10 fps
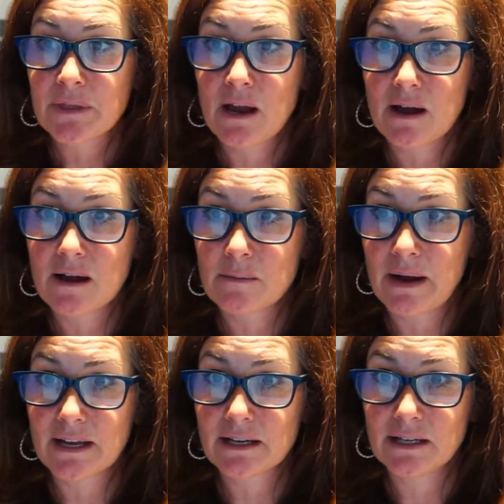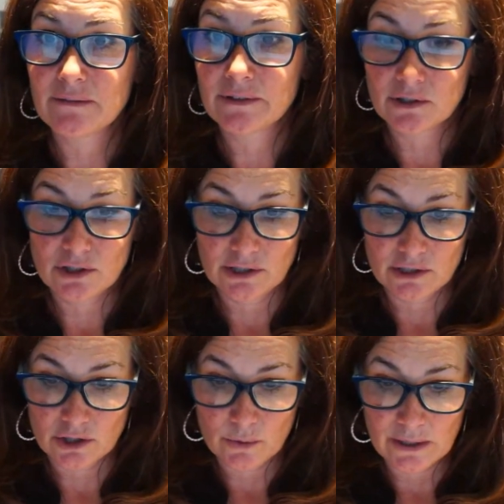I can even
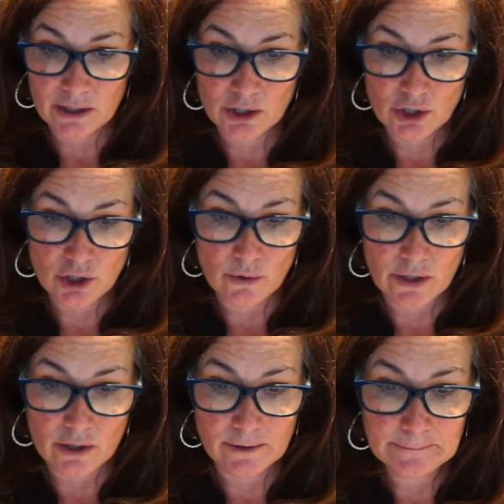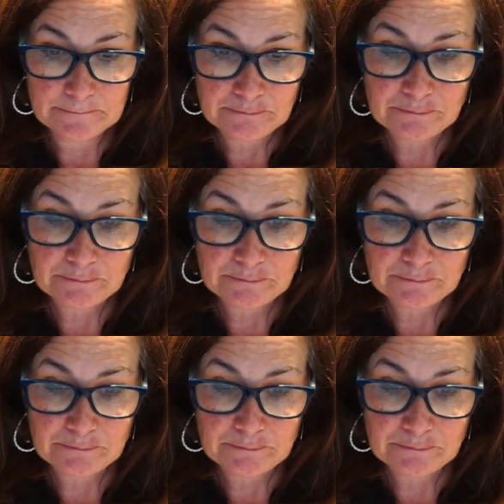just quickly show you.